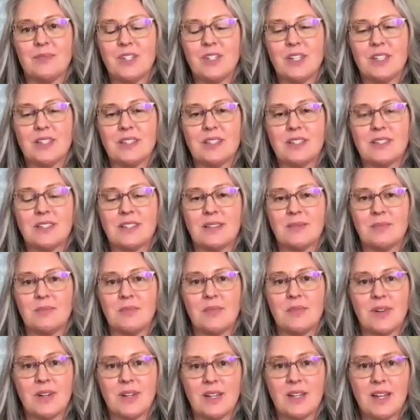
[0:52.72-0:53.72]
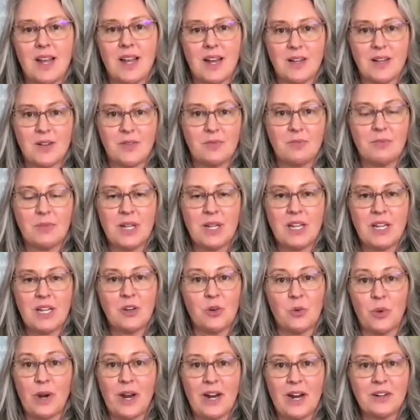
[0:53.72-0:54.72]
just kind of being
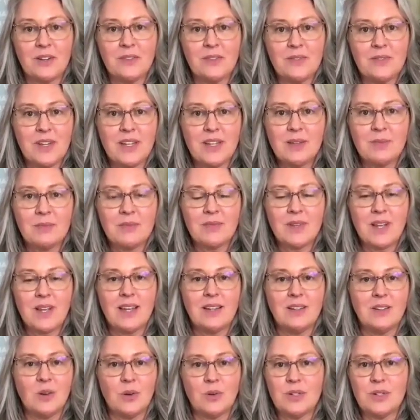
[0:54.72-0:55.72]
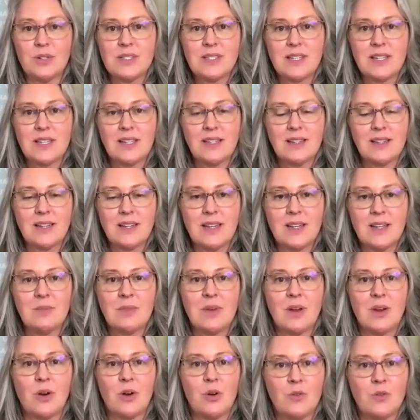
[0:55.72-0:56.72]
aware of them and noticing
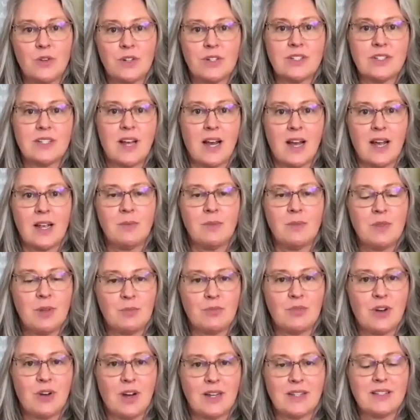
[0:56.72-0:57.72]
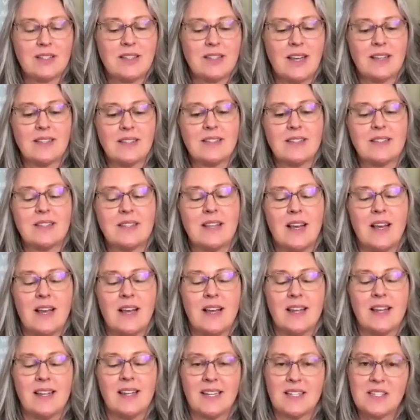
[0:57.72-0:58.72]
them over time, the process
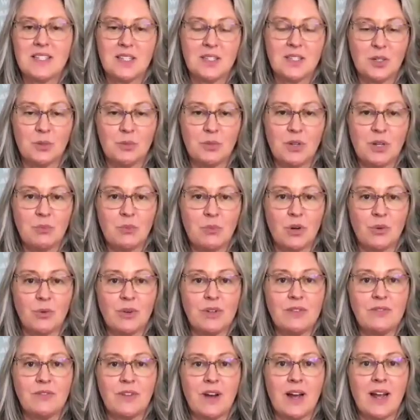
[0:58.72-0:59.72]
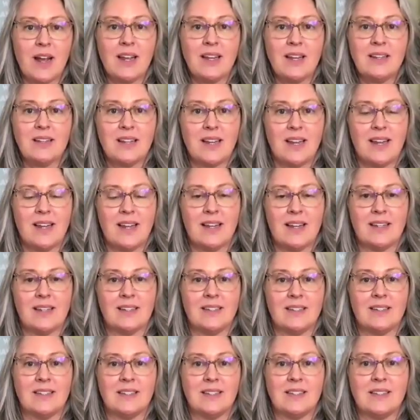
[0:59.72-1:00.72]
gets a little bit more refined,
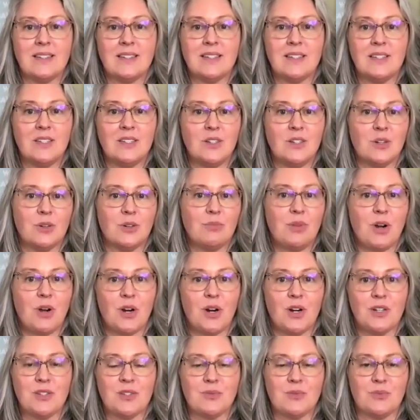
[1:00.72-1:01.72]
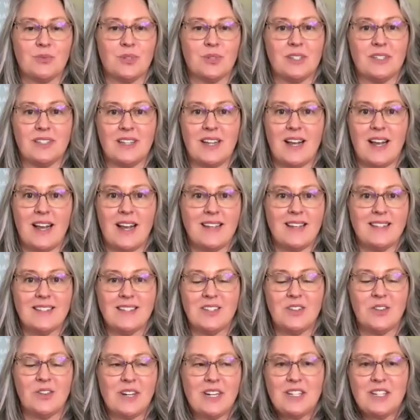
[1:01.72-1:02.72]
and your parts
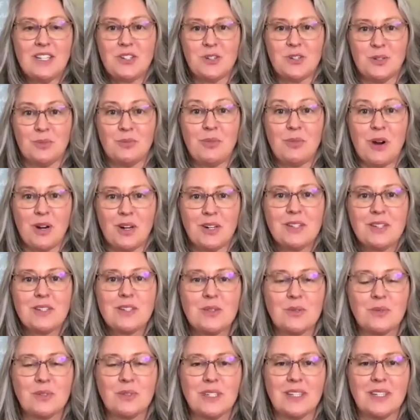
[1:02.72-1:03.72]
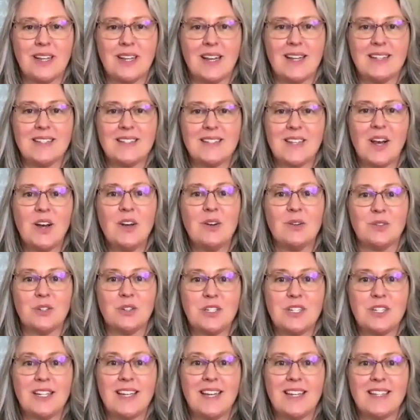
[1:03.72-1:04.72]
realize, your internal parts realize, oh,
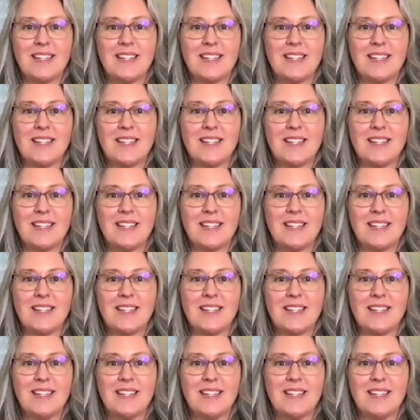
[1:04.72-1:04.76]
she